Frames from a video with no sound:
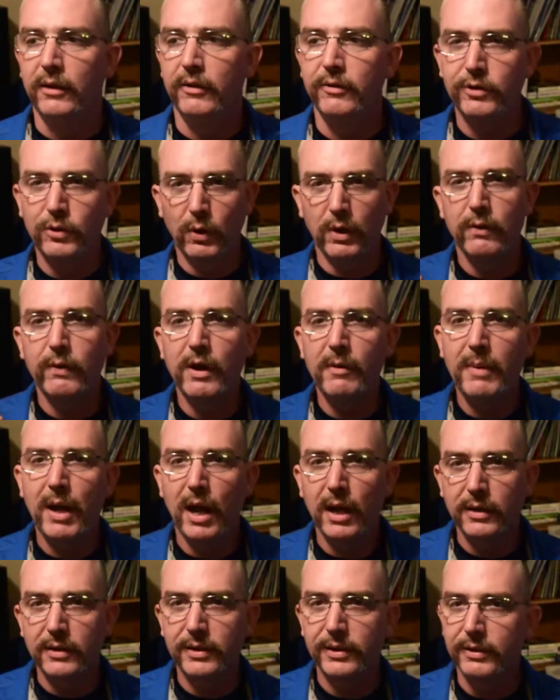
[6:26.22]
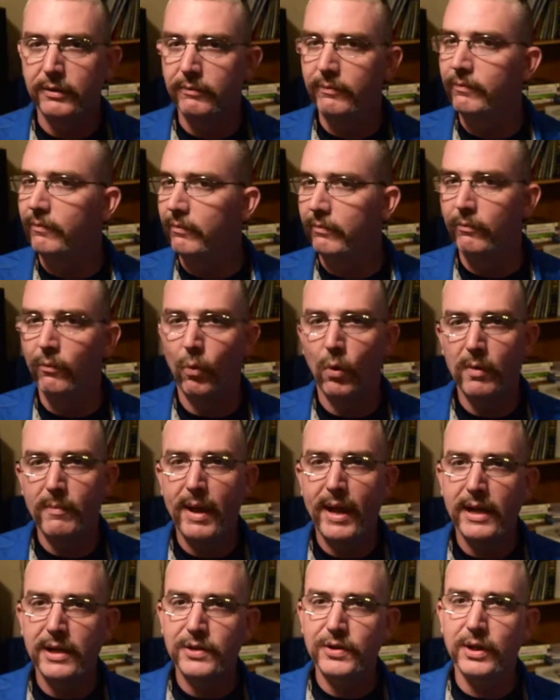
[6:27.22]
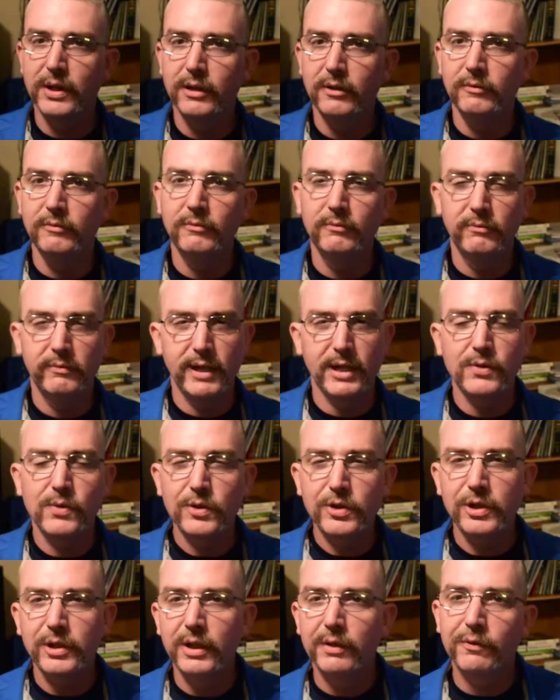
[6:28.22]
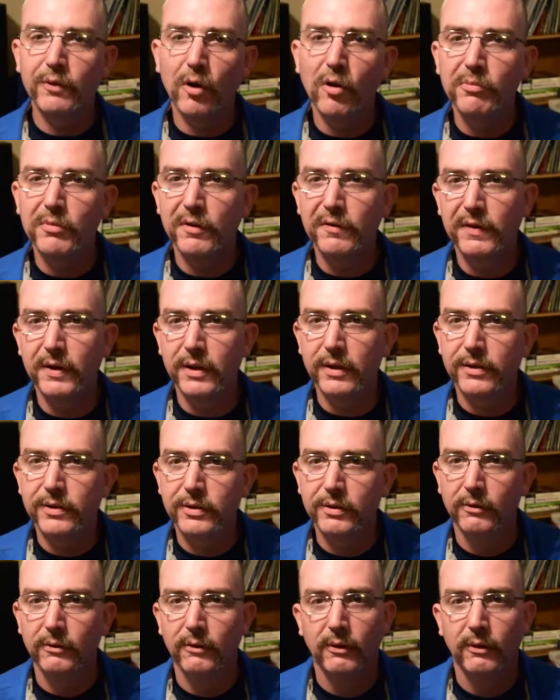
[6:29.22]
20 round box, 1 magazine. That's what you need for home defense.